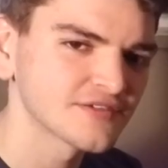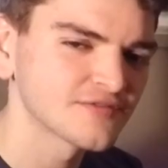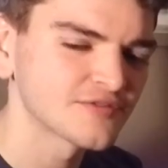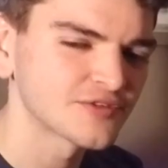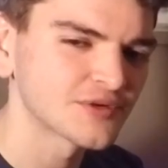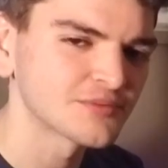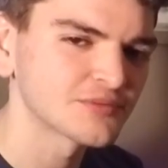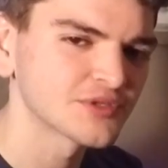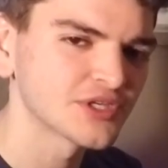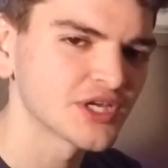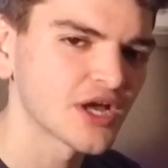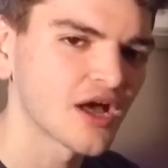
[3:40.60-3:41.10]

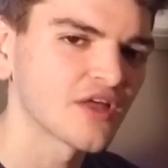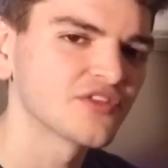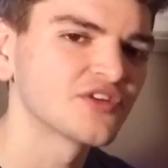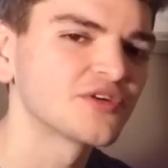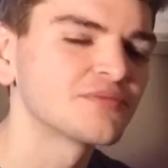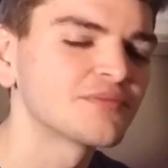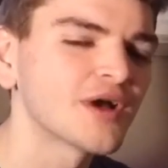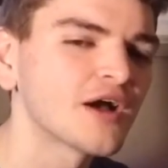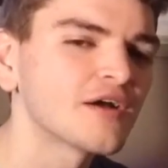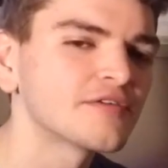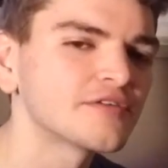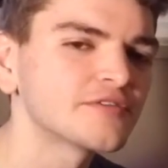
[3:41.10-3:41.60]
from the other
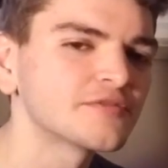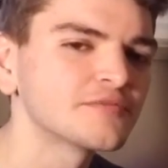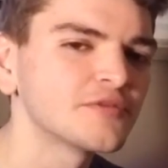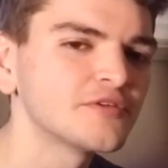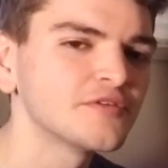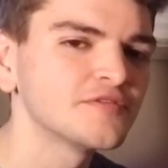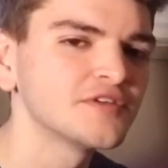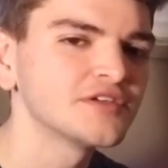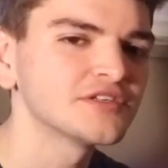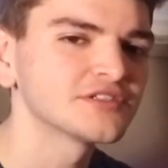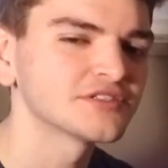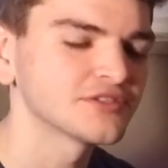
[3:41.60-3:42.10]
Marvel
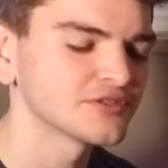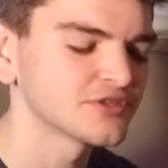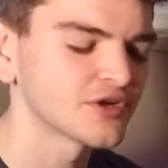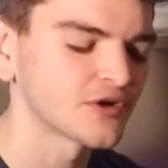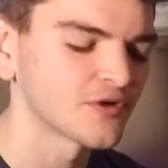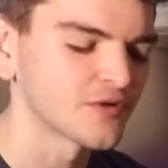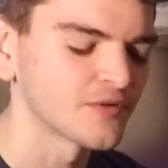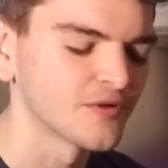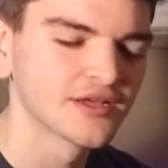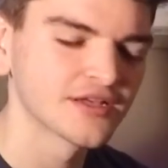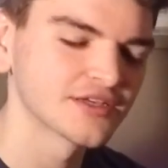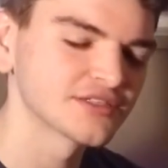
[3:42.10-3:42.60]
movies, you
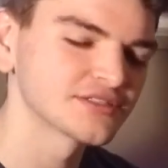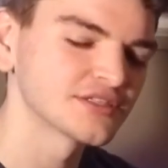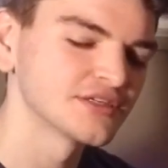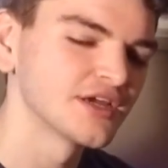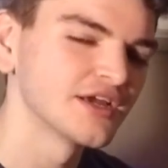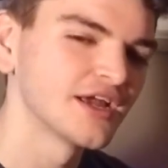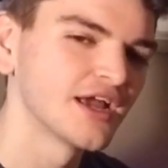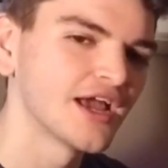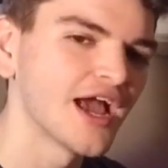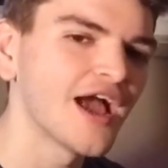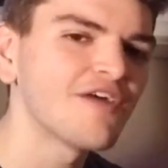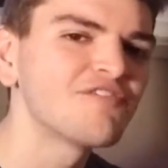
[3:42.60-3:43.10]
know, because
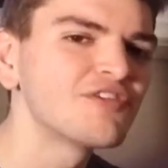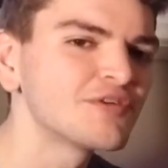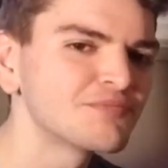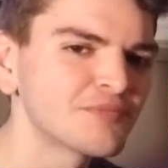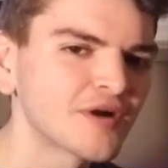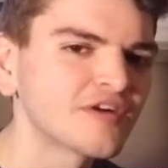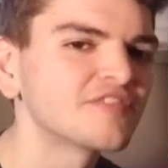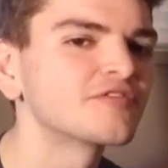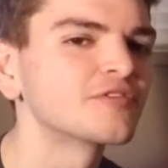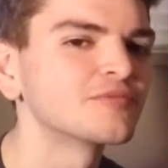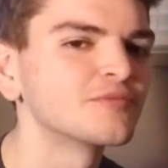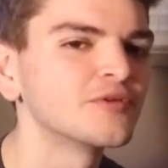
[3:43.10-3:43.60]
every
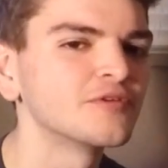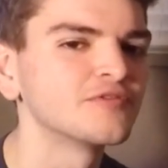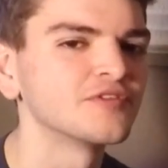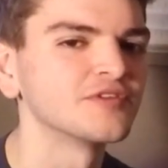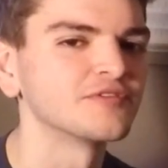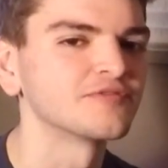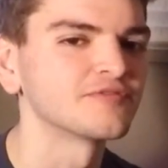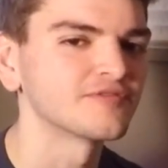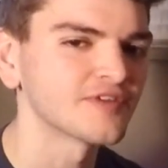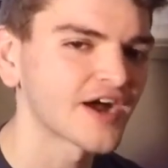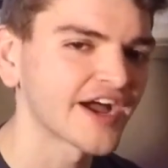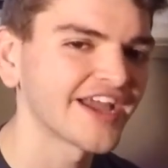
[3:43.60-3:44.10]
Marvel
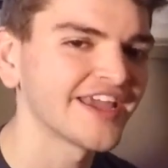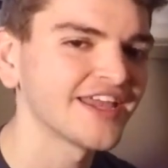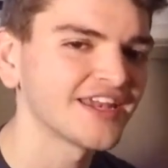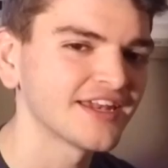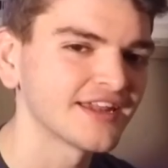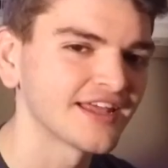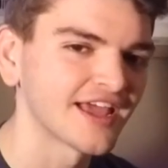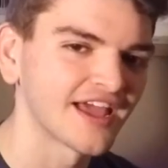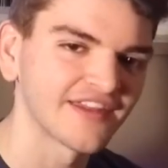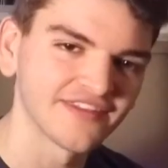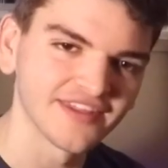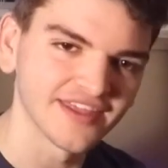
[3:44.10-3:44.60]
movie fight
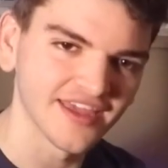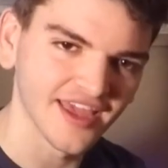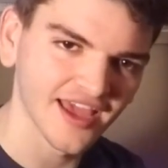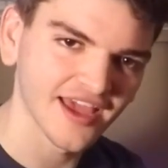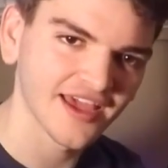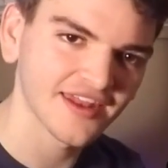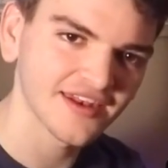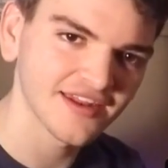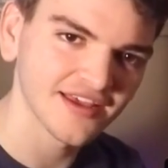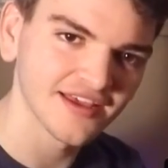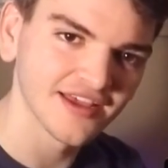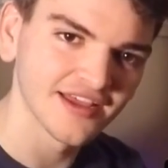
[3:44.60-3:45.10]
at the
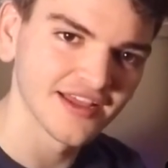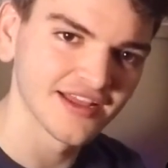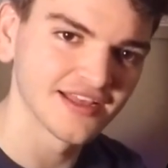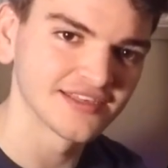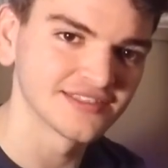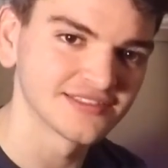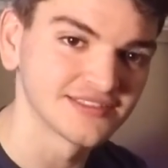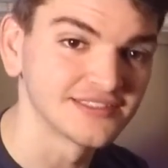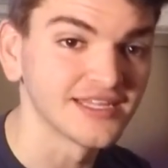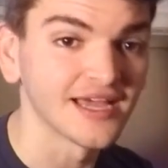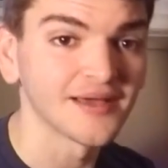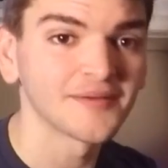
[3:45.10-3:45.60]
end
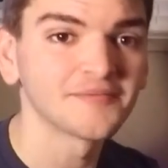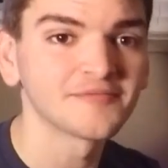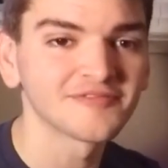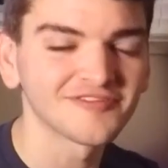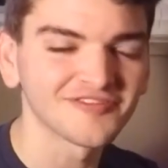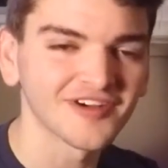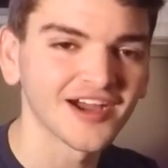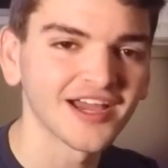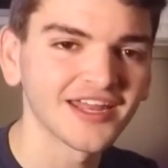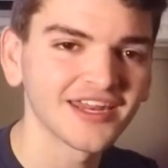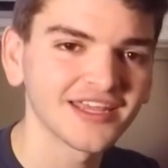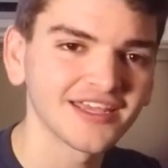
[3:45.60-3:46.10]
is them
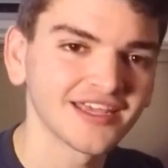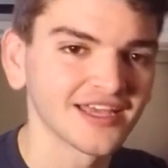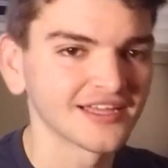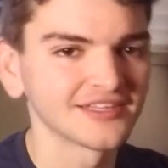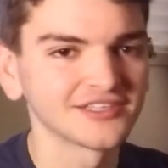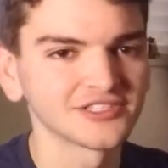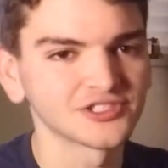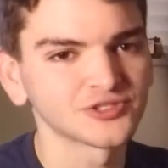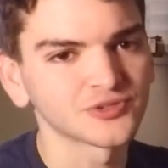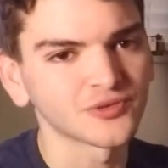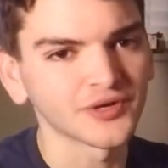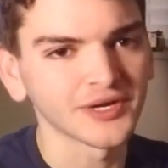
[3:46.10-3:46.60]
fighting
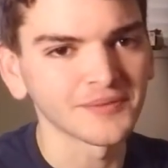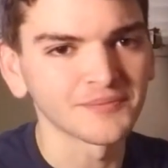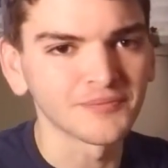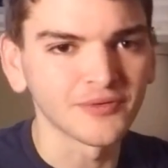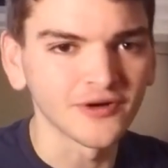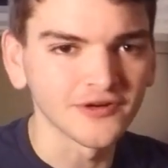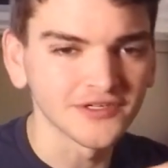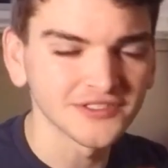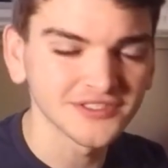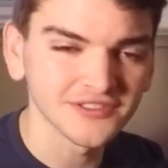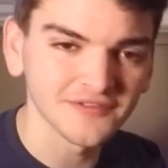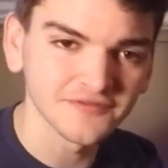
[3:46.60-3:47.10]
and destroying
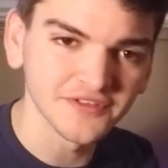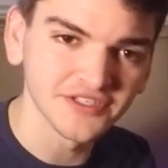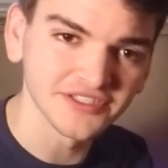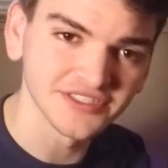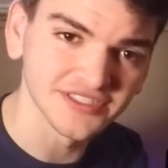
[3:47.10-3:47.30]
parts of the